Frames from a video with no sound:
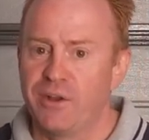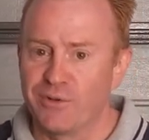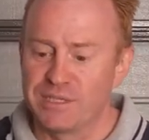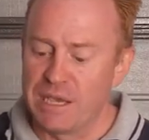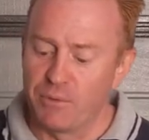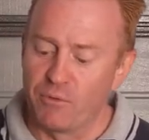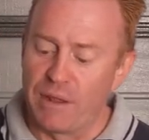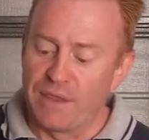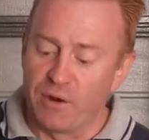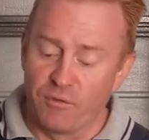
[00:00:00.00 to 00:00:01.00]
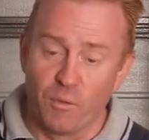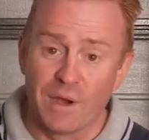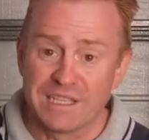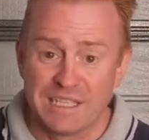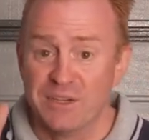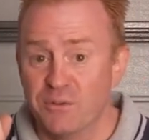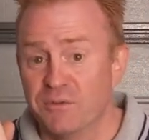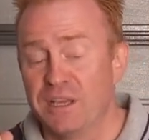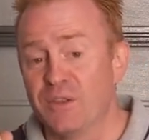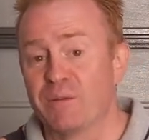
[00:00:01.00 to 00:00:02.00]
and I was able to run that off one single
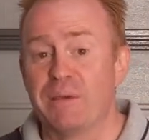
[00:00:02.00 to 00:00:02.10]
VLOC